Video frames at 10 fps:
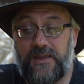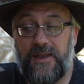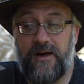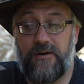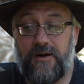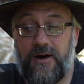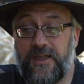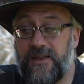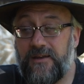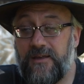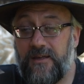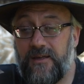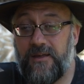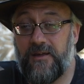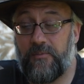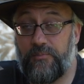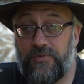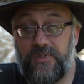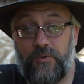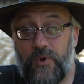Now I can
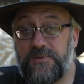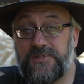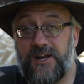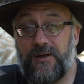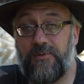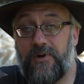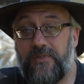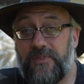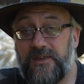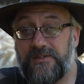put the website up on the